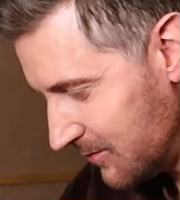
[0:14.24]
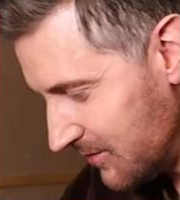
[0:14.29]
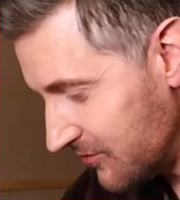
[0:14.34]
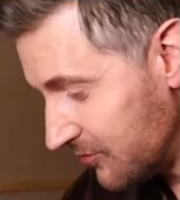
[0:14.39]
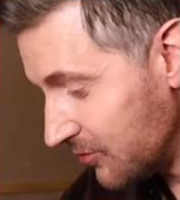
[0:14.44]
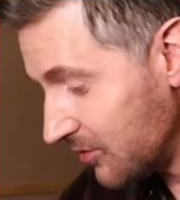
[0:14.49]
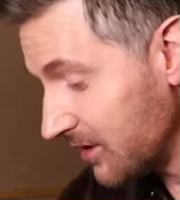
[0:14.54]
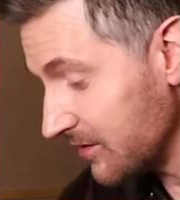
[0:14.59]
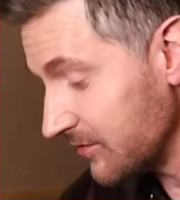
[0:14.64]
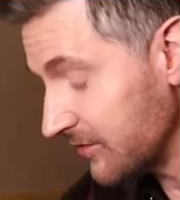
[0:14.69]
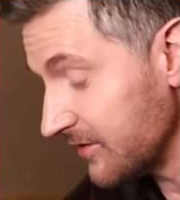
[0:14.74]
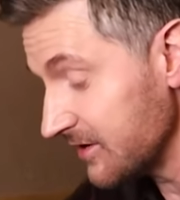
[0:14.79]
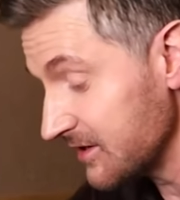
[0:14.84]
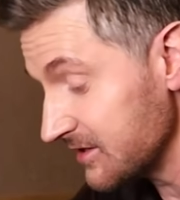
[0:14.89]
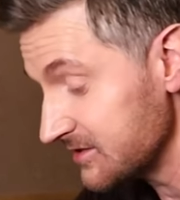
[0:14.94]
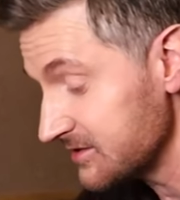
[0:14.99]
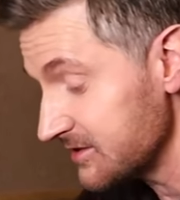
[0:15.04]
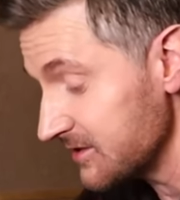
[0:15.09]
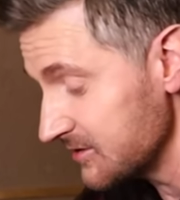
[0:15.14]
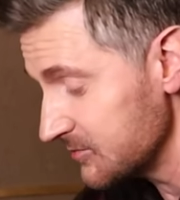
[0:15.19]
Before I
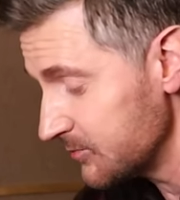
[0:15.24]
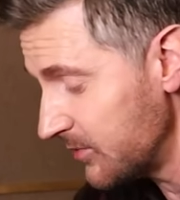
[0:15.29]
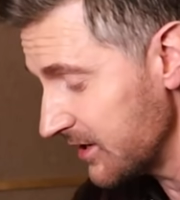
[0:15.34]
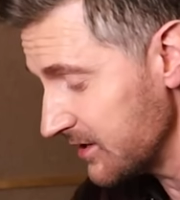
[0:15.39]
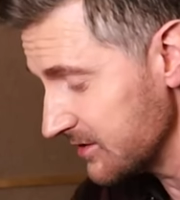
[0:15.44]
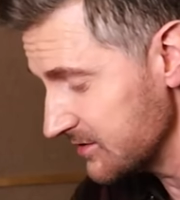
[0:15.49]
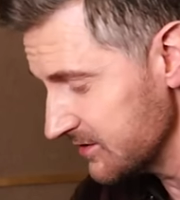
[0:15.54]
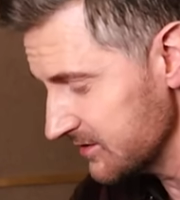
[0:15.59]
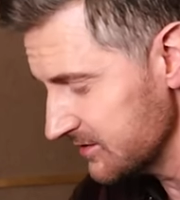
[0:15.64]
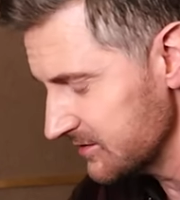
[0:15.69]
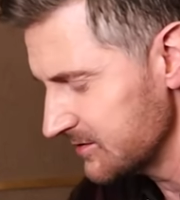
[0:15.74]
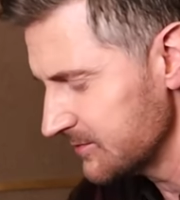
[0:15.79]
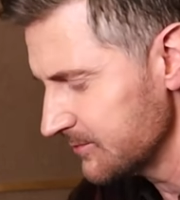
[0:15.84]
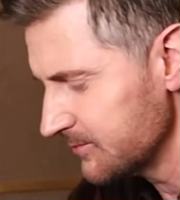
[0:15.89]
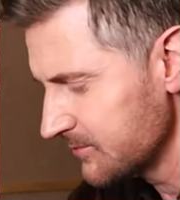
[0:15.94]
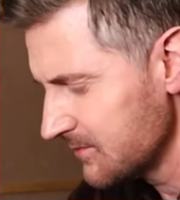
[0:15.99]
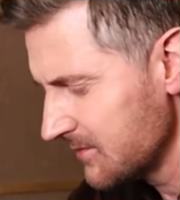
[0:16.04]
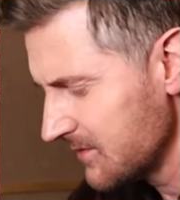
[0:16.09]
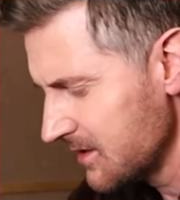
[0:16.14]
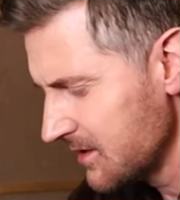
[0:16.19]
finish these pages,
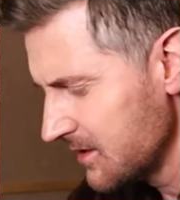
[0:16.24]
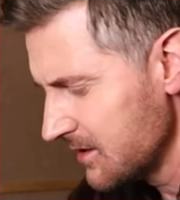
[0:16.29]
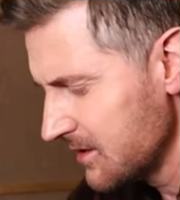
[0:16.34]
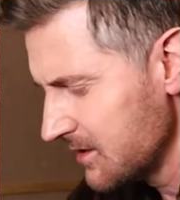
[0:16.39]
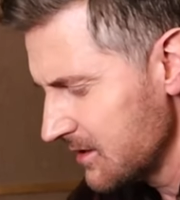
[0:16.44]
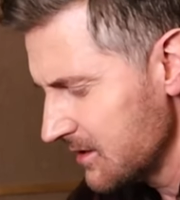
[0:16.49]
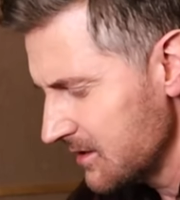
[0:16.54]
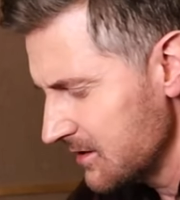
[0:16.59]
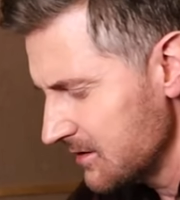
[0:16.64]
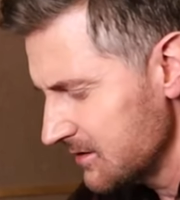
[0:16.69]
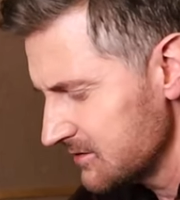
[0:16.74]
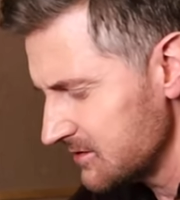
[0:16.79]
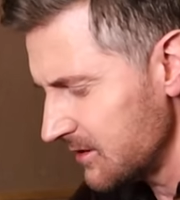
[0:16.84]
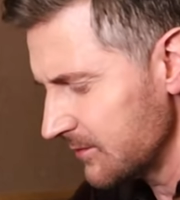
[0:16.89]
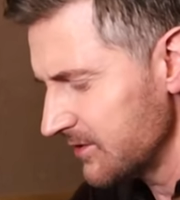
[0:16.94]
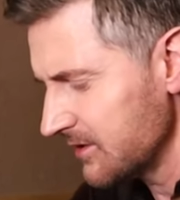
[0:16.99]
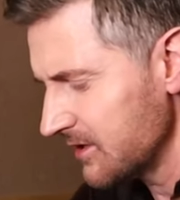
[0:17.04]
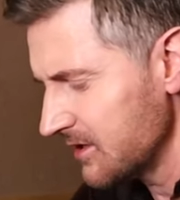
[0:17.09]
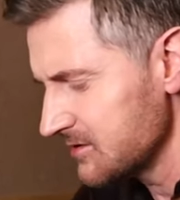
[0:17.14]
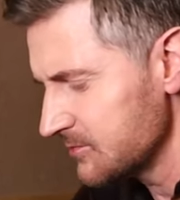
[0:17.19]

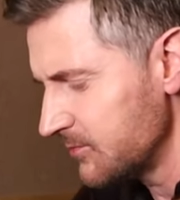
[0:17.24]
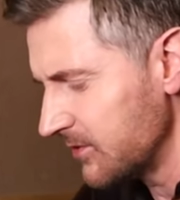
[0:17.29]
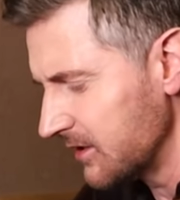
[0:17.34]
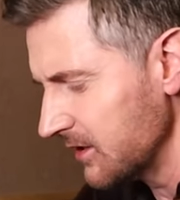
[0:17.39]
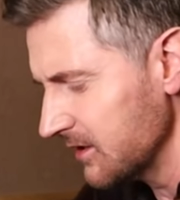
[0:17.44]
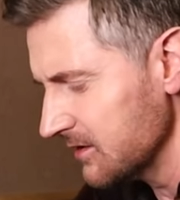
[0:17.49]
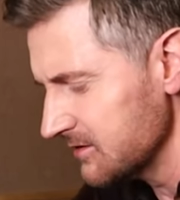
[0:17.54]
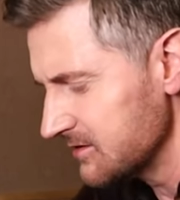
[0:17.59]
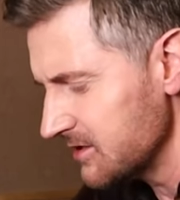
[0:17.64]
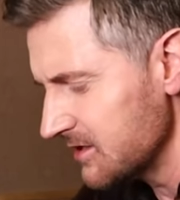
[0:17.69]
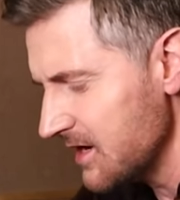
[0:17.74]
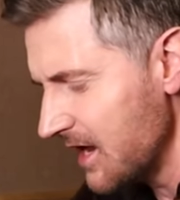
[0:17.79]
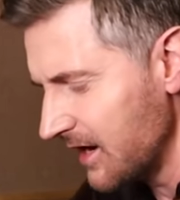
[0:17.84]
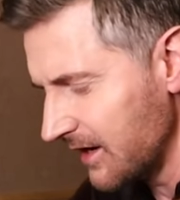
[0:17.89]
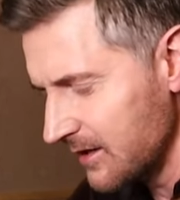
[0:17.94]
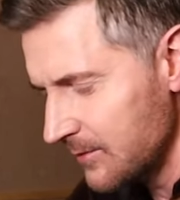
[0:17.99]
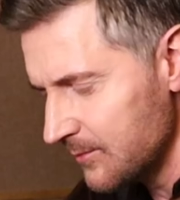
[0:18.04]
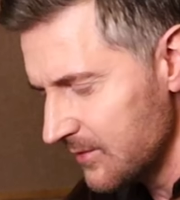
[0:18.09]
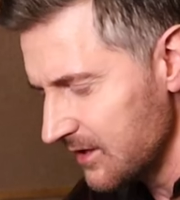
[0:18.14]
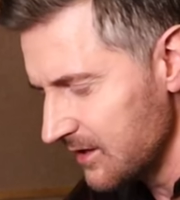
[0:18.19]
something has begun to
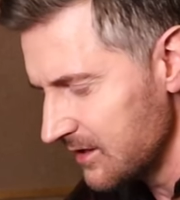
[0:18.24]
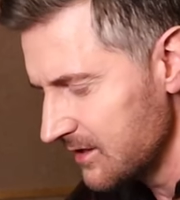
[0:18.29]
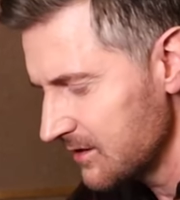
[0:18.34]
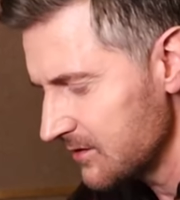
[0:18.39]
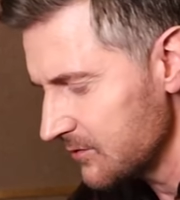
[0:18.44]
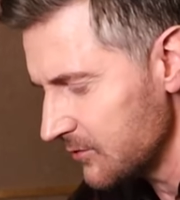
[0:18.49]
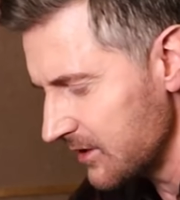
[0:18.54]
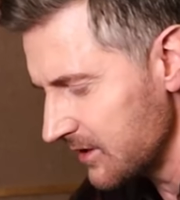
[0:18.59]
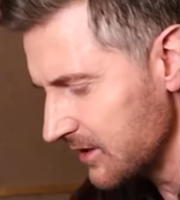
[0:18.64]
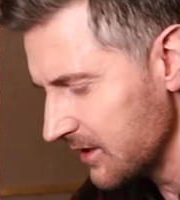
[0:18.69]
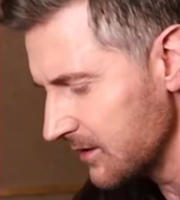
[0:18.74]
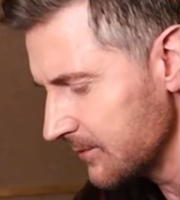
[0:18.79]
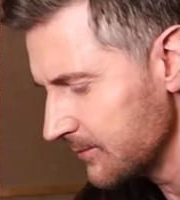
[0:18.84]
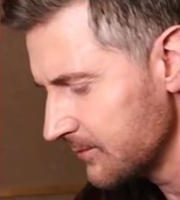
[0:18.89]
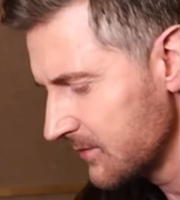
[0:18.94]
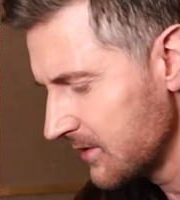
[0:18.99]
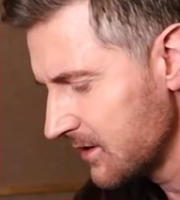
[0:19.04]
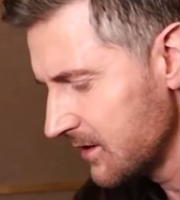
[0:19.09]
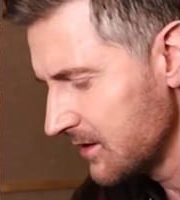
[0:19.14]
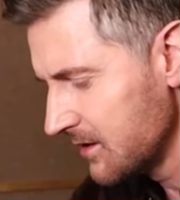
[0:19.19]
nag at me, reader.
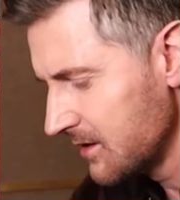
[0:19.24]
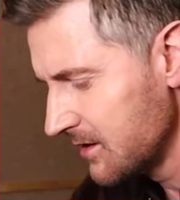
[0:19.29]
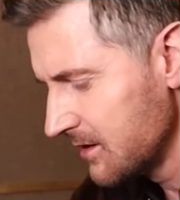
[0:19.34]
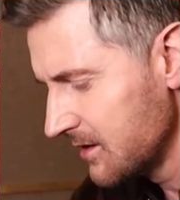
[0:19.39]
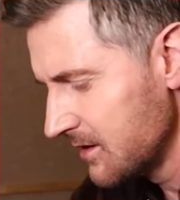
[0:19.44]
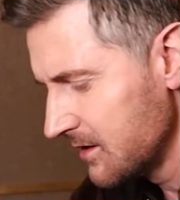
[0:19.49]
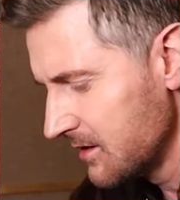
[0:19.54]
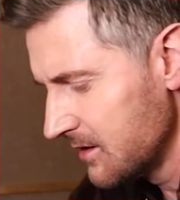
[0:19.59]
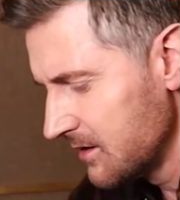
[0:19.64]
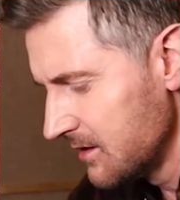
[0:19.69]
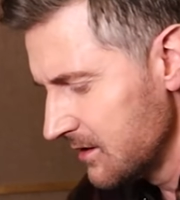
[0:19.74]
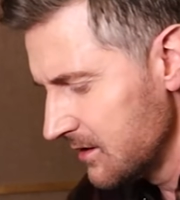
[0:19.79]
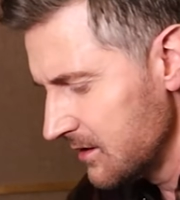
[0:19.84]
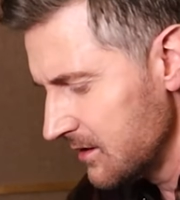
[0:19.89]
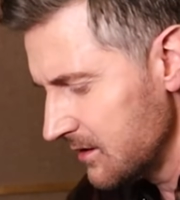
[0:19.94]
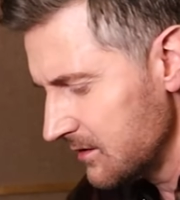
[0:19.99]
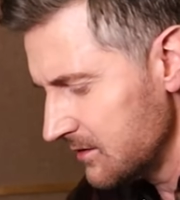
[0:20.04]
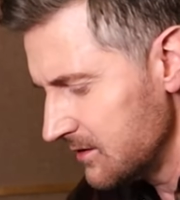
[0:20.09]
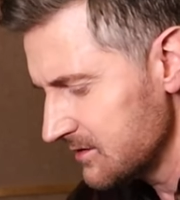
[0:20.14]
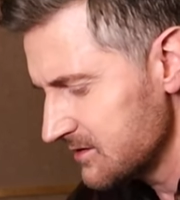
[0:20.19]

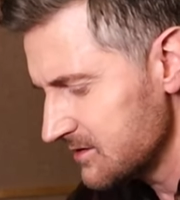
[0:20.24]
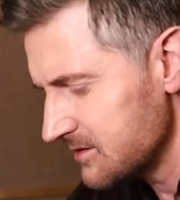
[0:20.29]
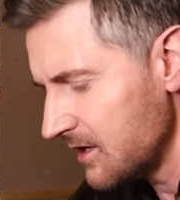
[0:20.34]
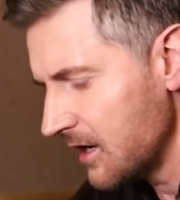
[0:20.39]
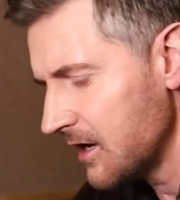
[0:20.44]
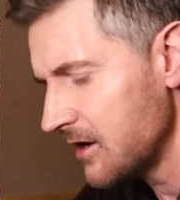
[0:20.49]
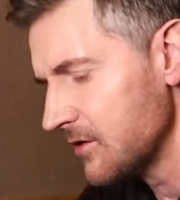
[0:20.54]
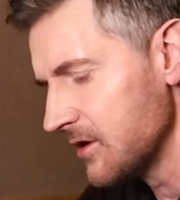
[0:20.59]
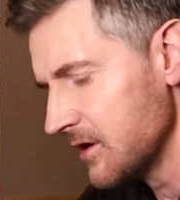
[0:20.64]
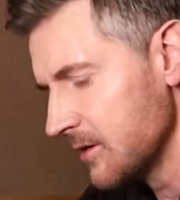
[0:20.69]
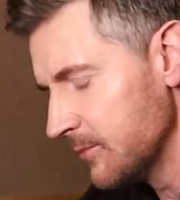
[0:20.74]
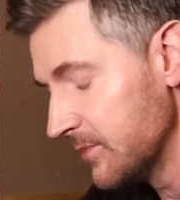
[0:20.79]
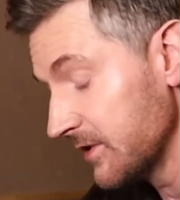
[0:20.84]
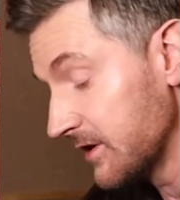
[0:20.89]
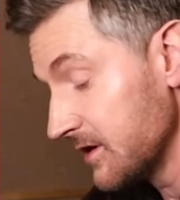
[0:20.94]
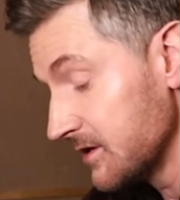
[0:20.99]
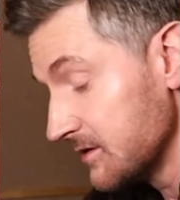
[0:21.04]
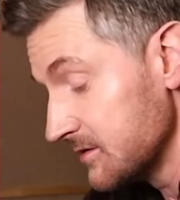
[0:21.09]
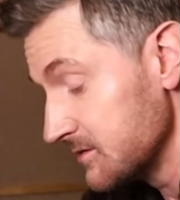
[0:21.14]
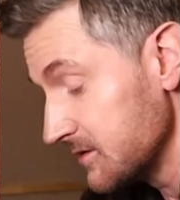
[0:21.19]
This diary
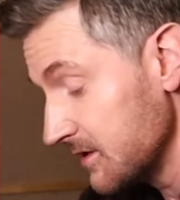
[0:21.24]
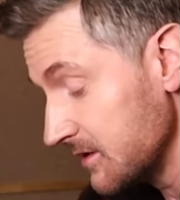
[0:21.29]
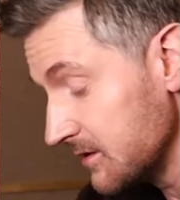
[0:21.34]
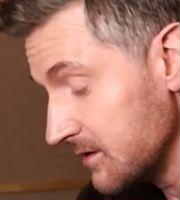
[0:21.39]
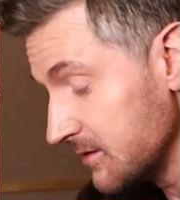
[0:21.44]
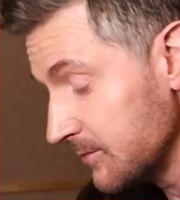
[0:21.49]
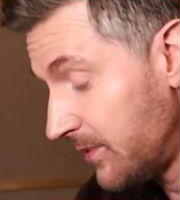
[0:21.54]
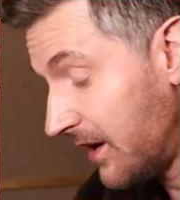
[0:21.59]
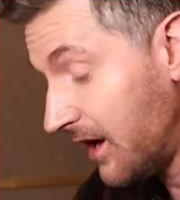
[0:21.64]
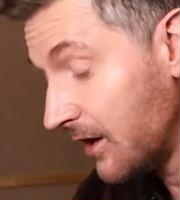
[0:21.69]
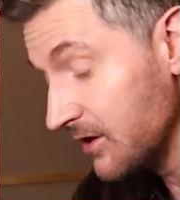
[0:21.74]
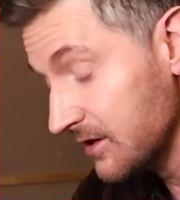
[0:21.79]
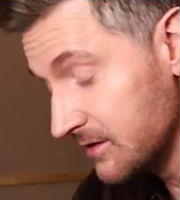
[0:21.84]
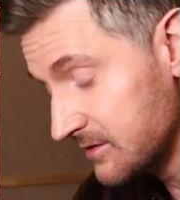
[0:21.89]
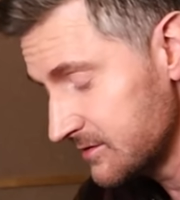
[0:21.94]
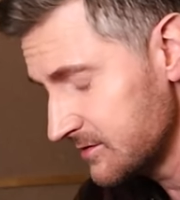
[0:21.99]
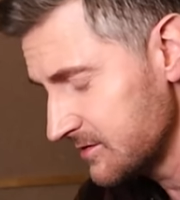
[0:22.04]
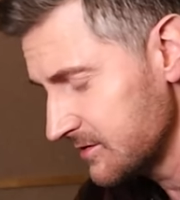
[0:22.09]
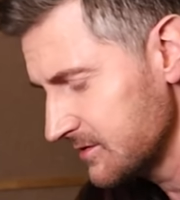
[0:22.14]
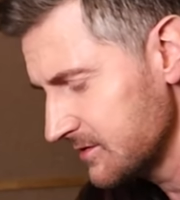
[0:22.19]
begins in
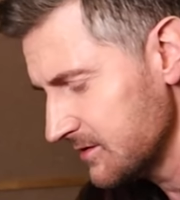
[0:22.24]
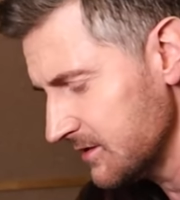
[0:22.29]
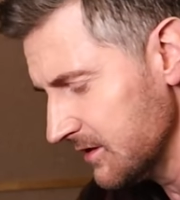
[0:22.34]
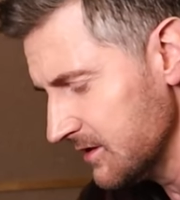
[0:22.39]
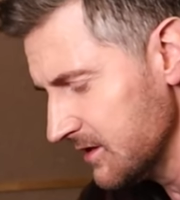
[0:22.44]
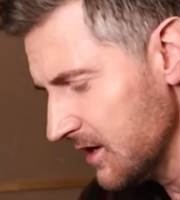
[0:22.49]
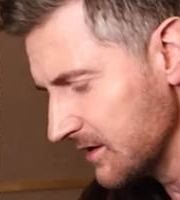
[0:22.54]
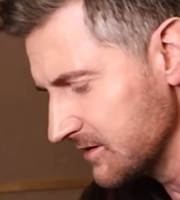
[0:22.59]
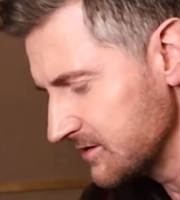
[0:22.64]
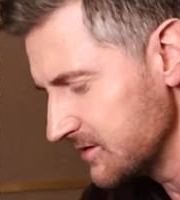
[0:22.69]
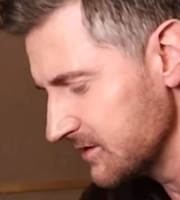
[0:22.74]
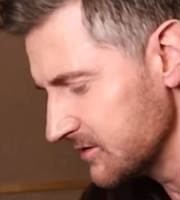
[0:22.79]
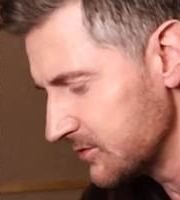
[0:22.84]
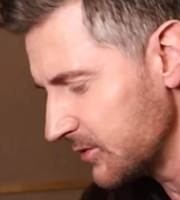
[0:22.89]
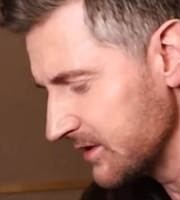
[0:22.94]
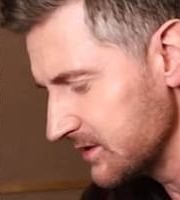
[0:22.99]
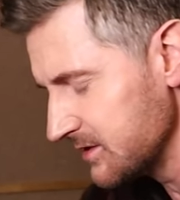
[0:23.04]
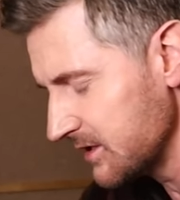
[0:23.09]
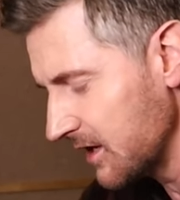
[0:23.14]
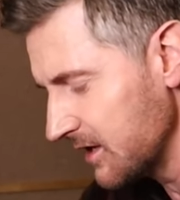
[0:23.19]
Paris in
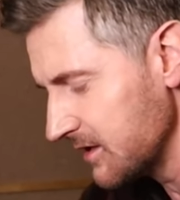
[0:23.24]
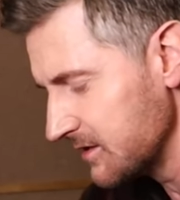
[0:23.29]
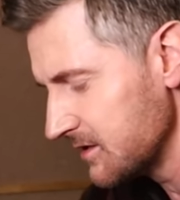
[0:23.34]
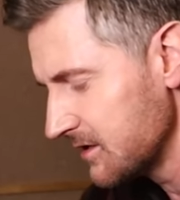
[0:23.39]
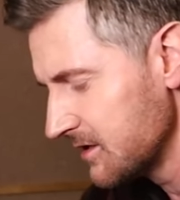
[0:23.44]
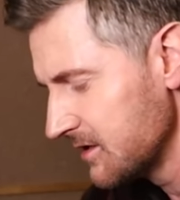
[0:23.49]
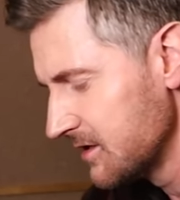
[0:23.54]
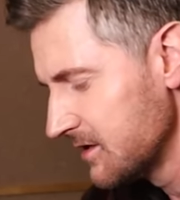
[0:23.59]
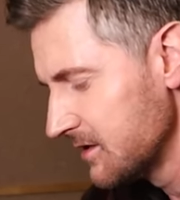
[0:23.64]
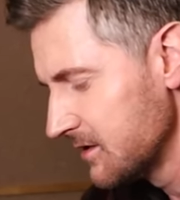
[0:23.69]
1928.